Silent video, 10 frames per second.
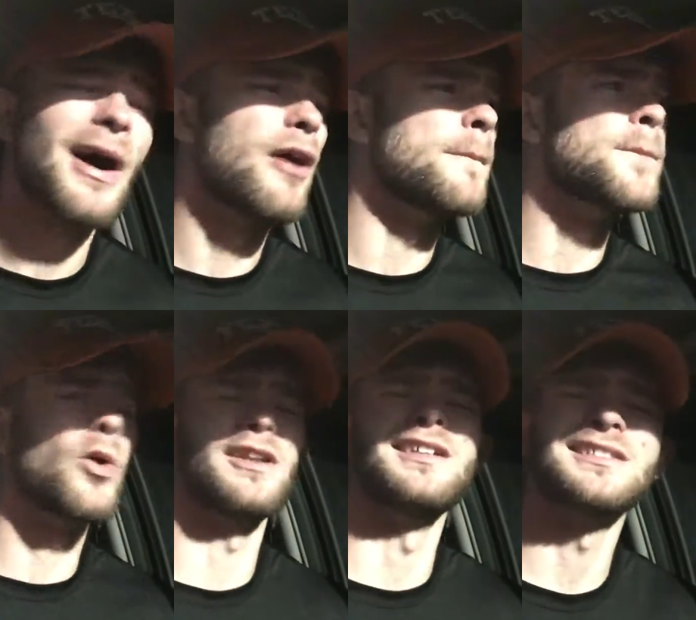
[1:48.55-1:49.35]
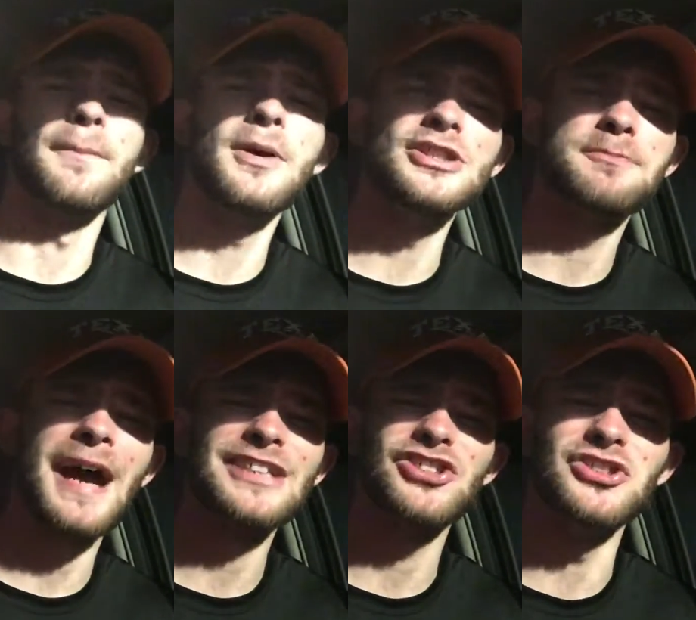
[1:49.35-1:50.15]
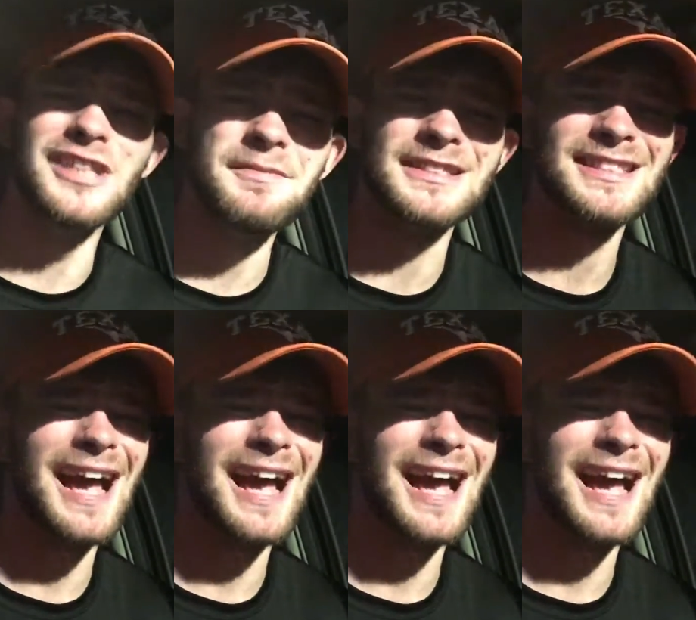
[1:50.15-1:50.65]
how important it is to push past your limits,